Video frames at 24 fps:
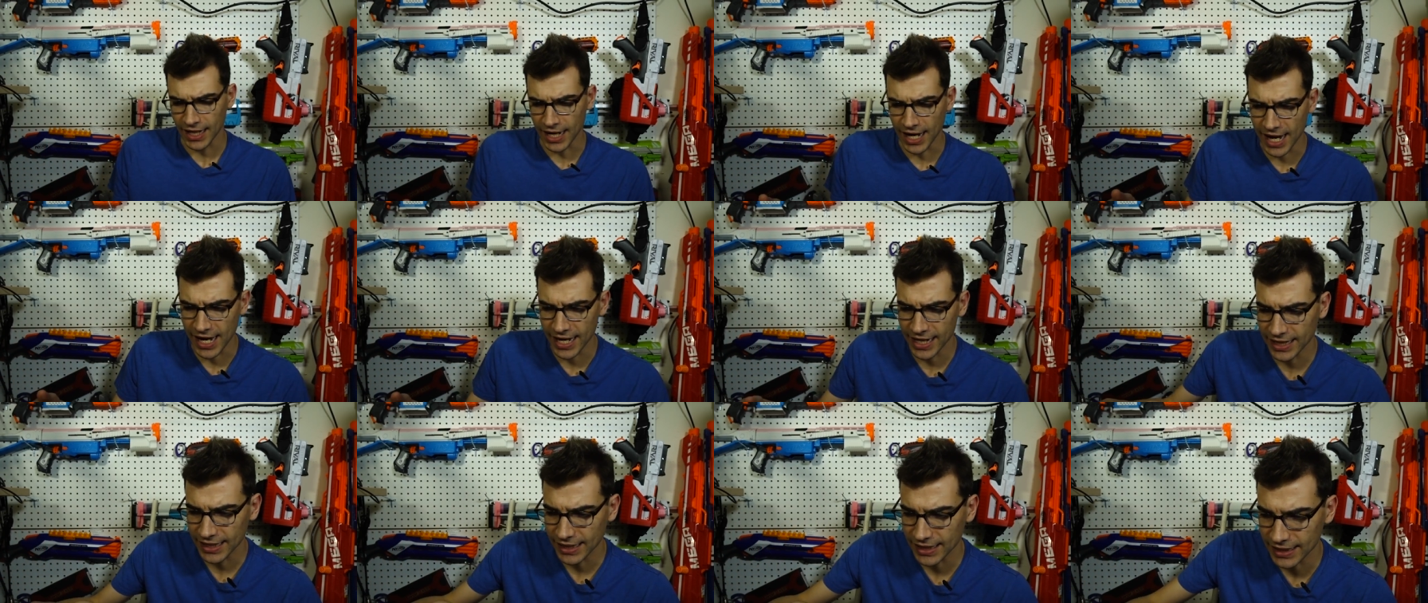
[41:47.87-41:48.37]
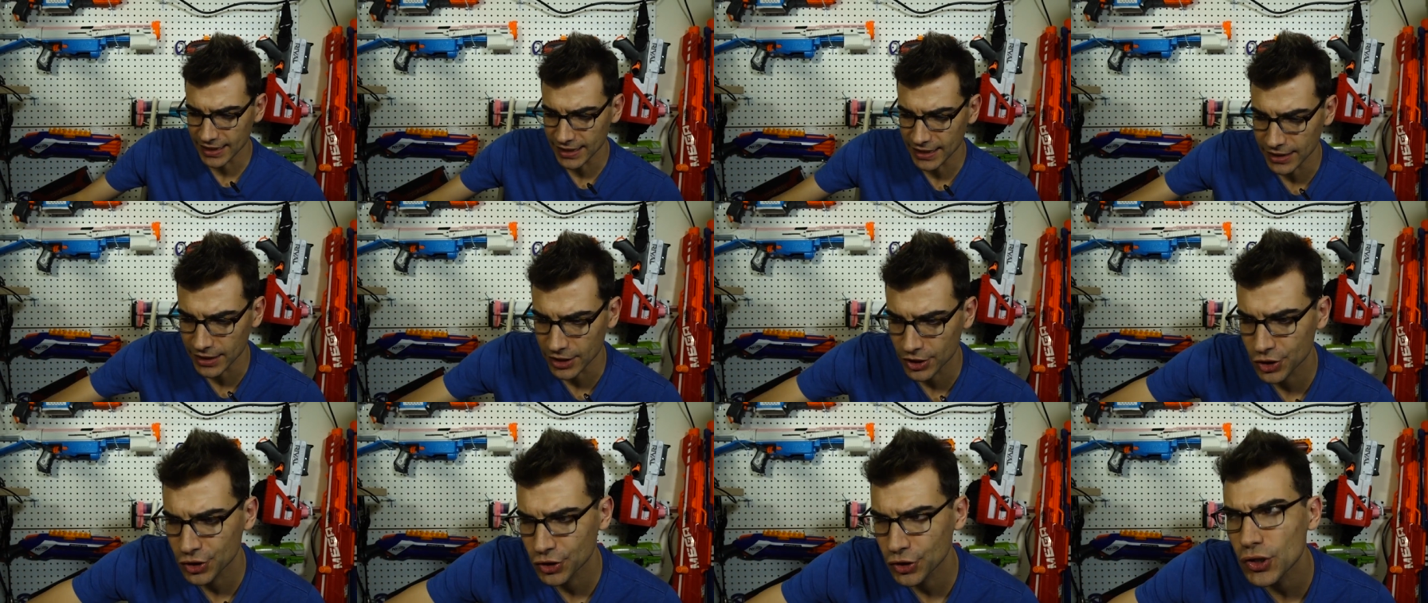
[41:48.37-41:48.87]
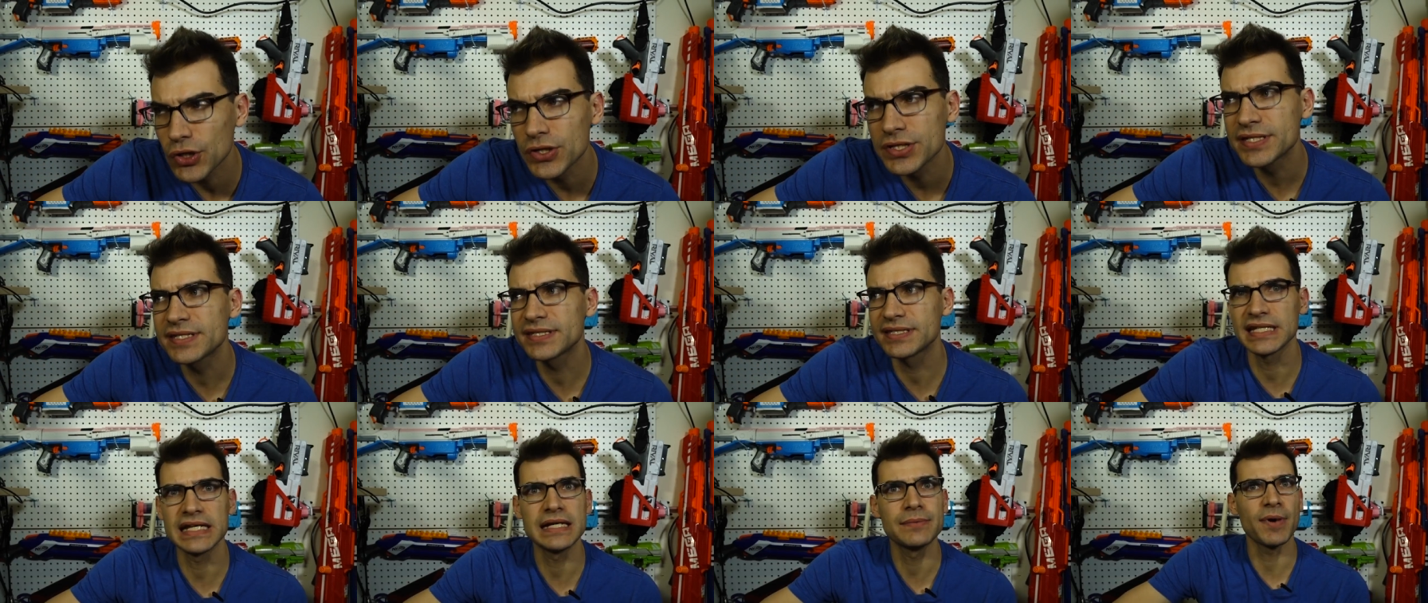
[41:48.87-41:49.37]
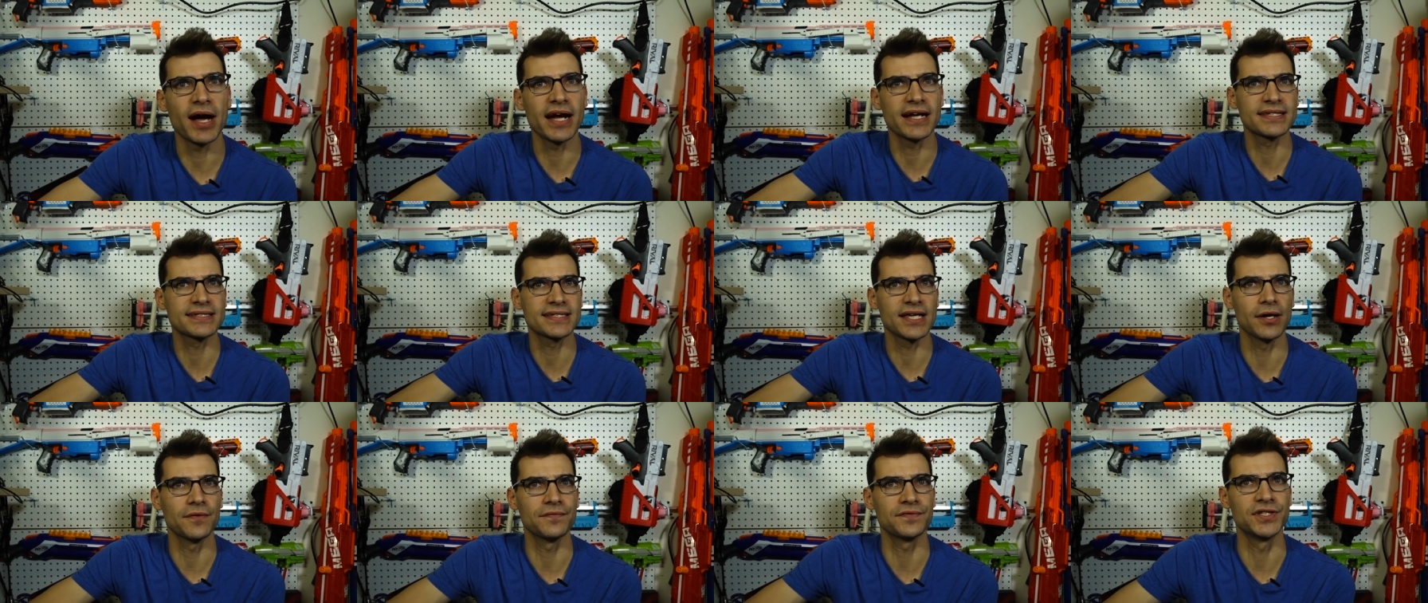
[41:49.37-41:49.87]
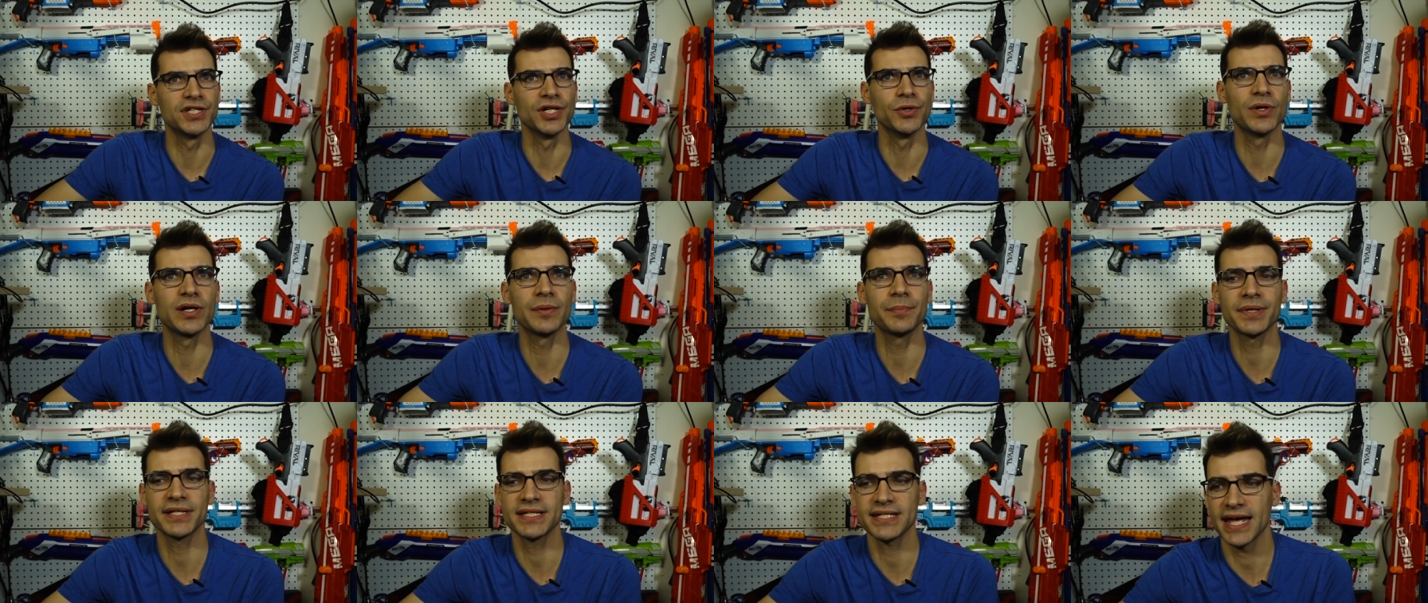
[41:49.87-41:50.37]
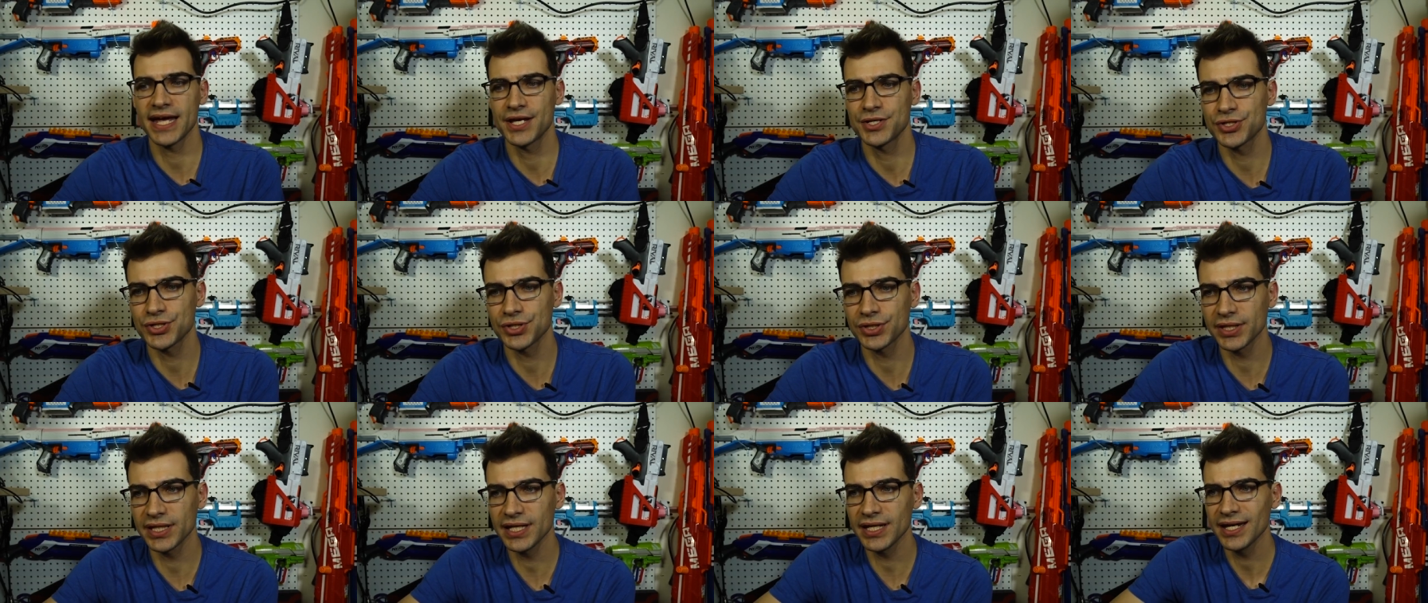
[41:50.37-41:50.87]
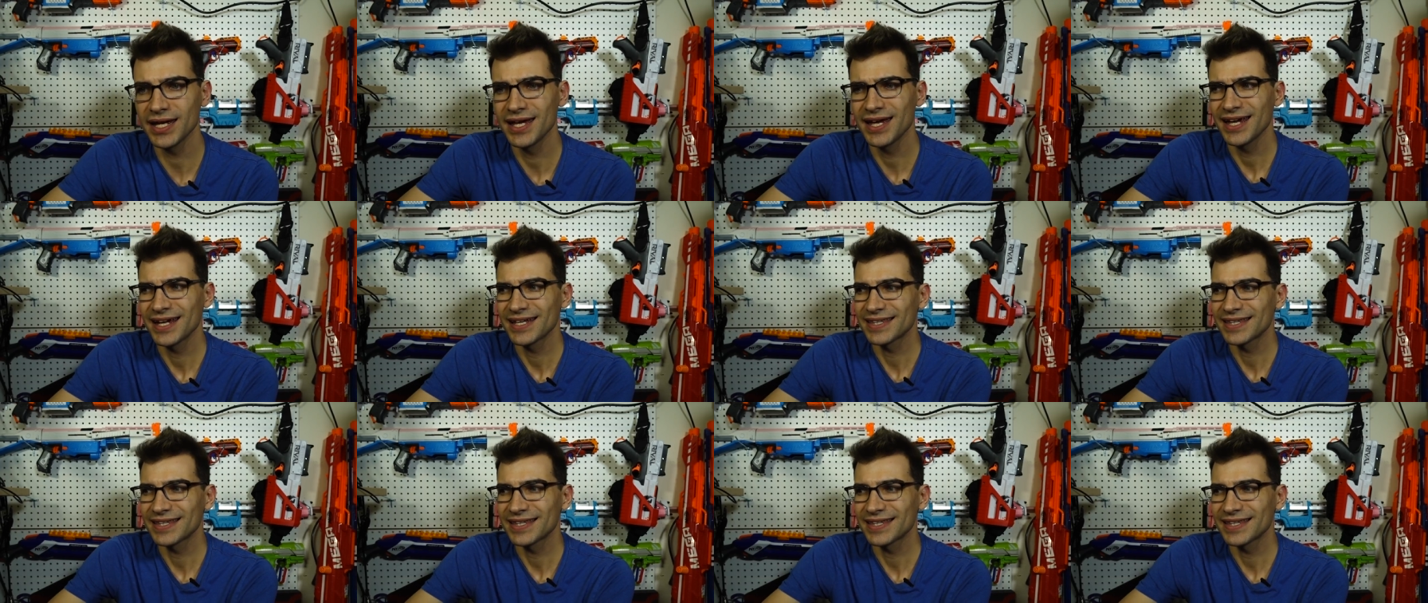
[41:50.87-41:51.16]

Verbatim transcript: I could see myself doing potentially.